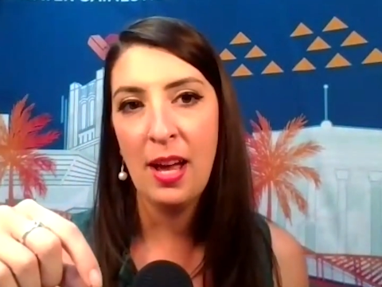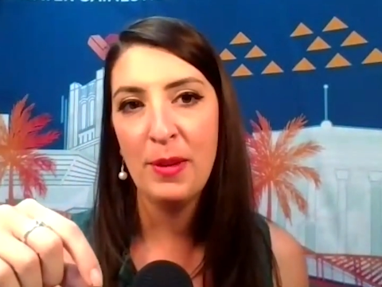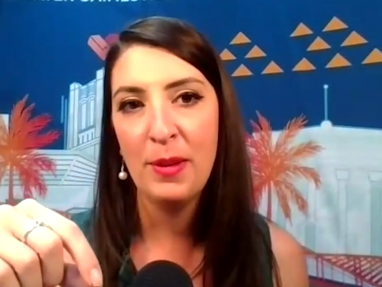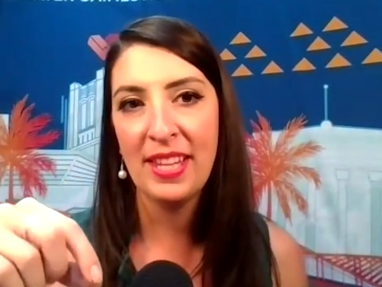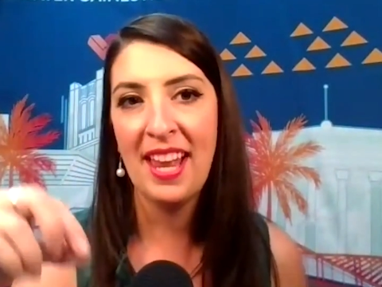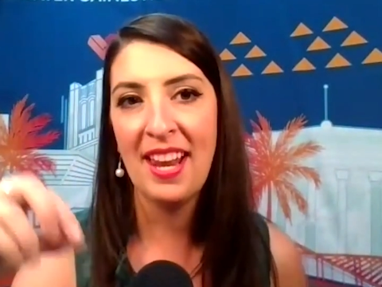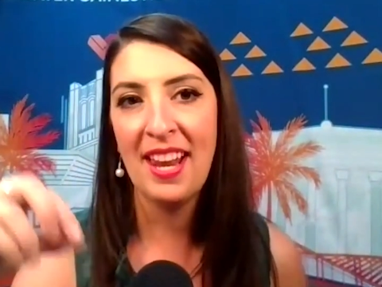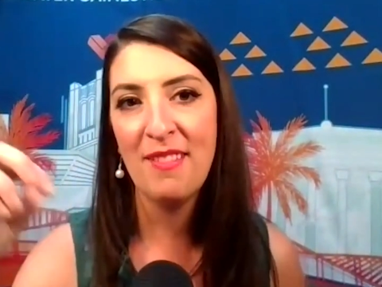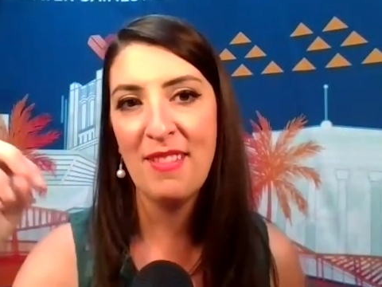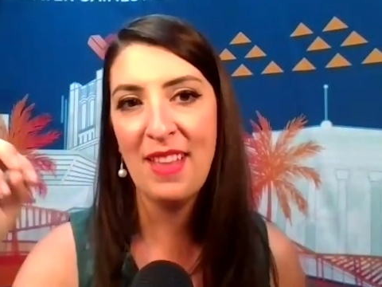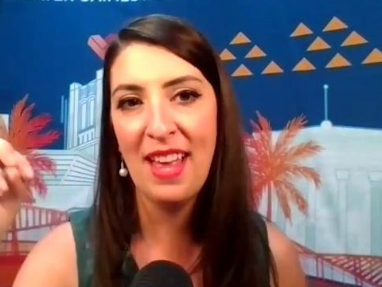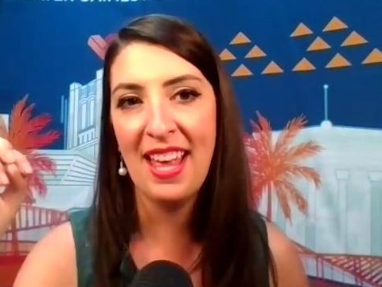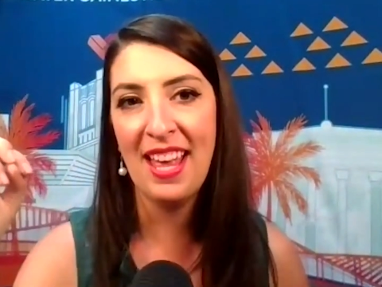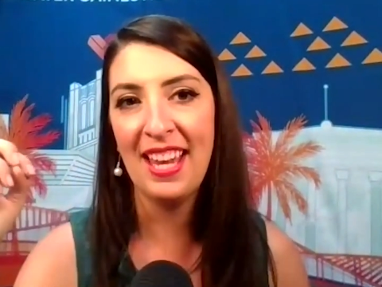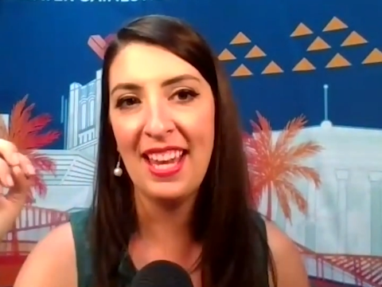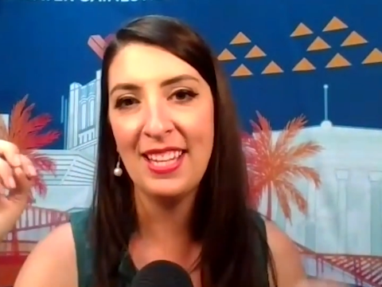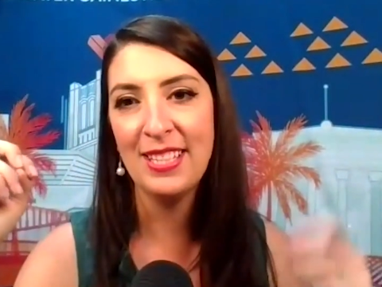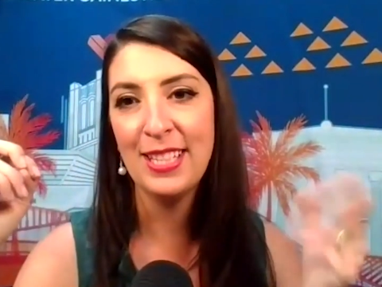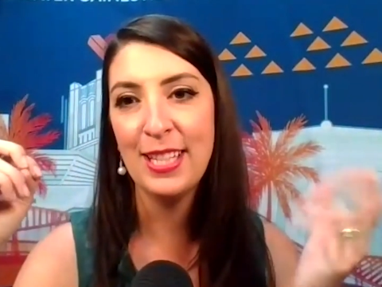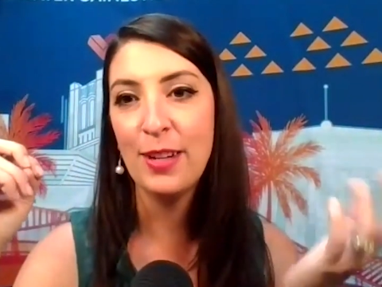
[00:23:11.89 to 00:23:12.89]
with kind of
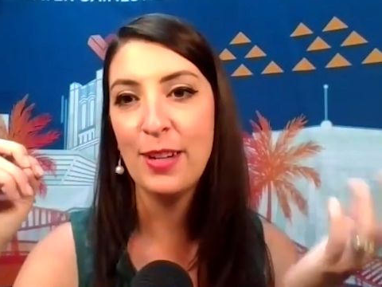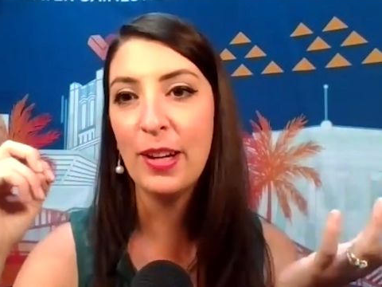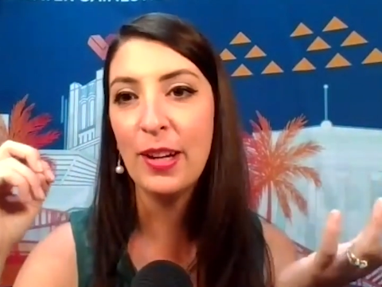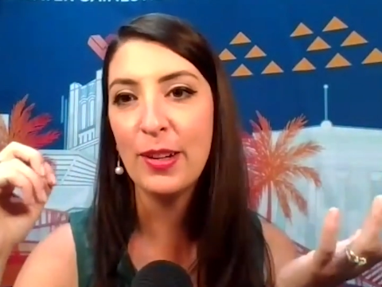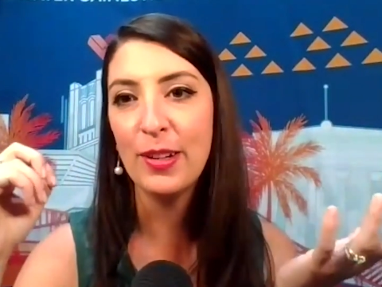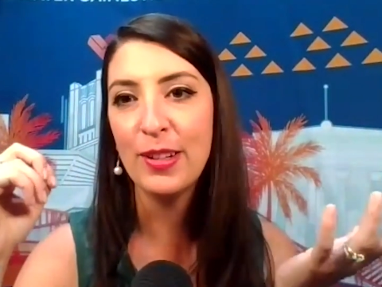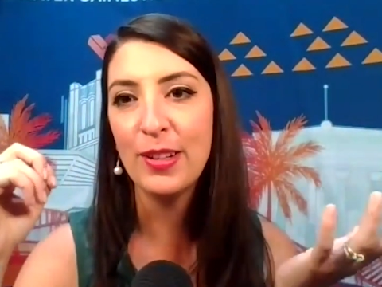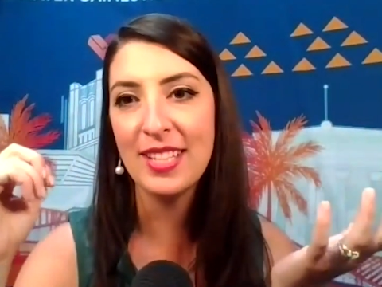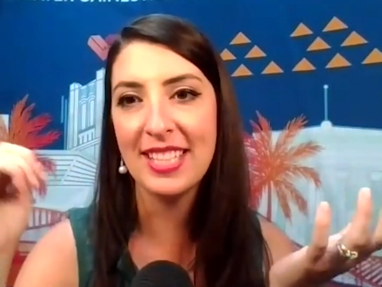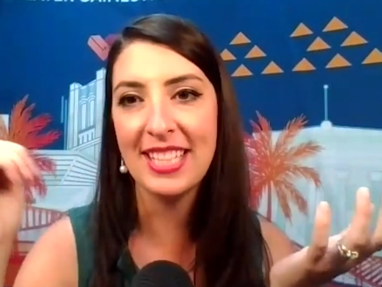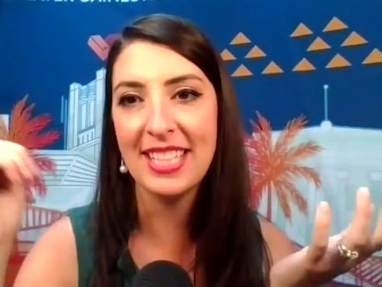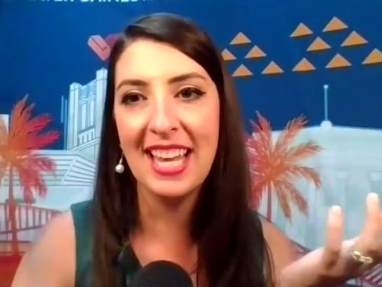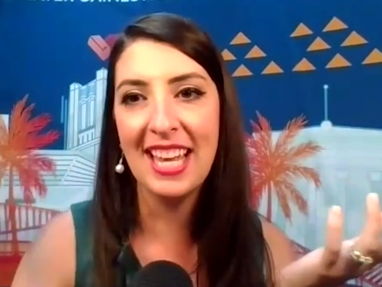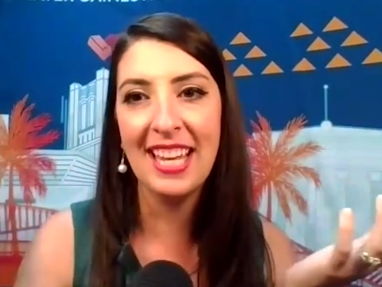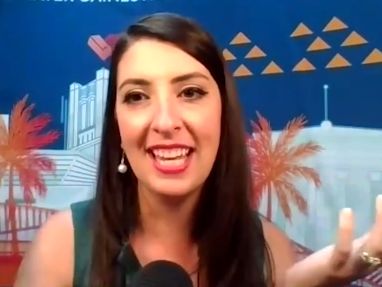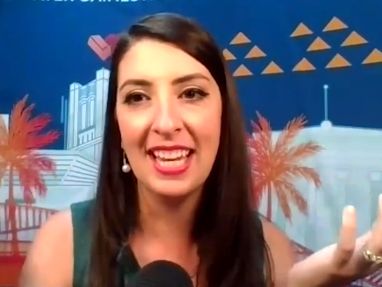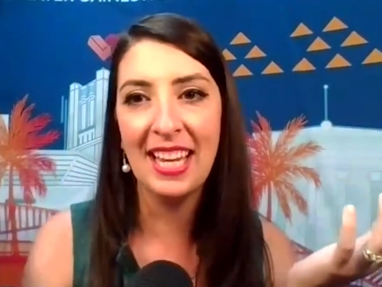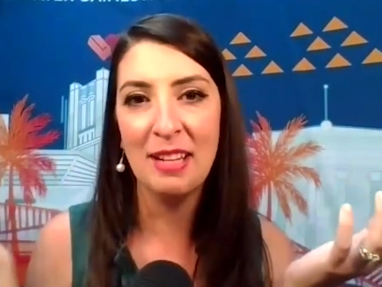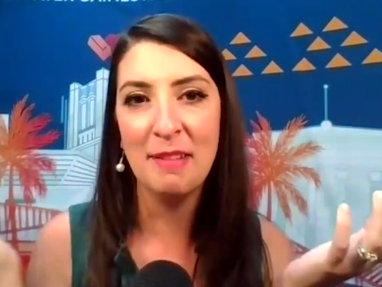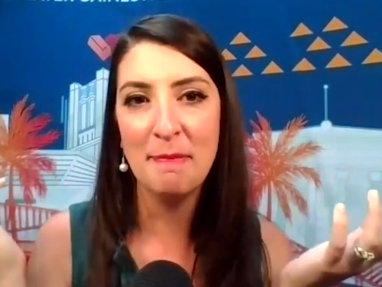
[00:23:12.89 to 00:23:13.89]
that interior
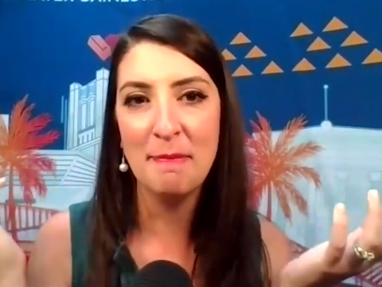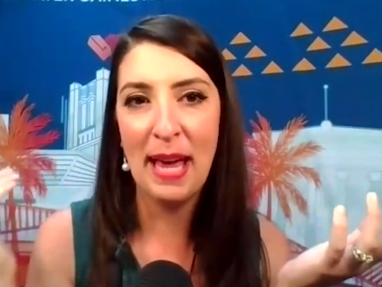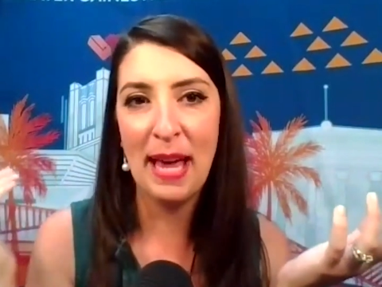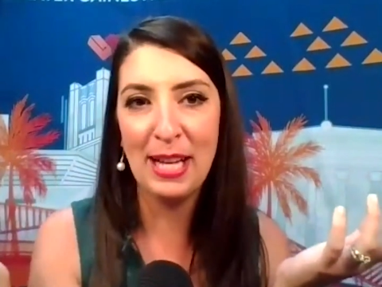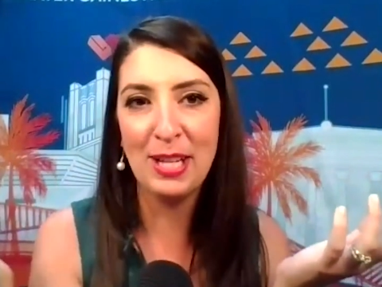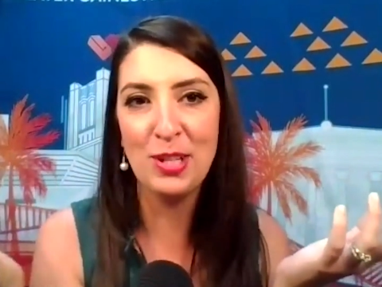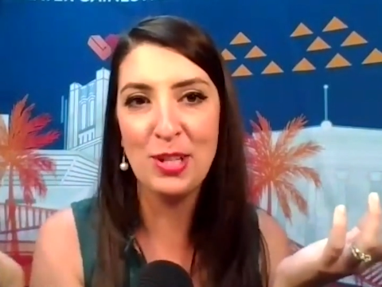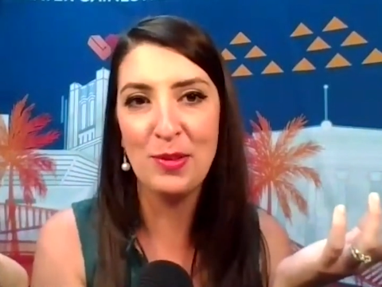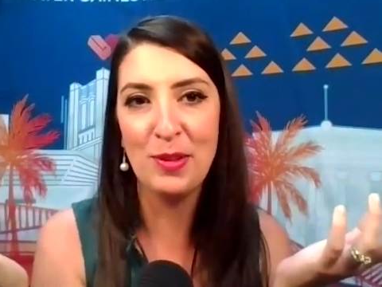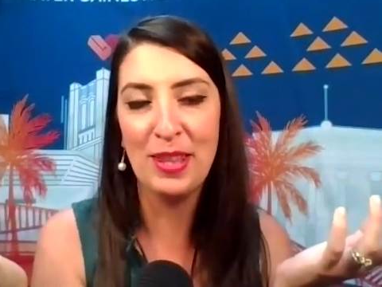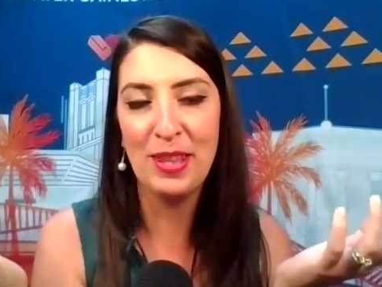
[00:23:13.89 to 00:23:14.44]
design matched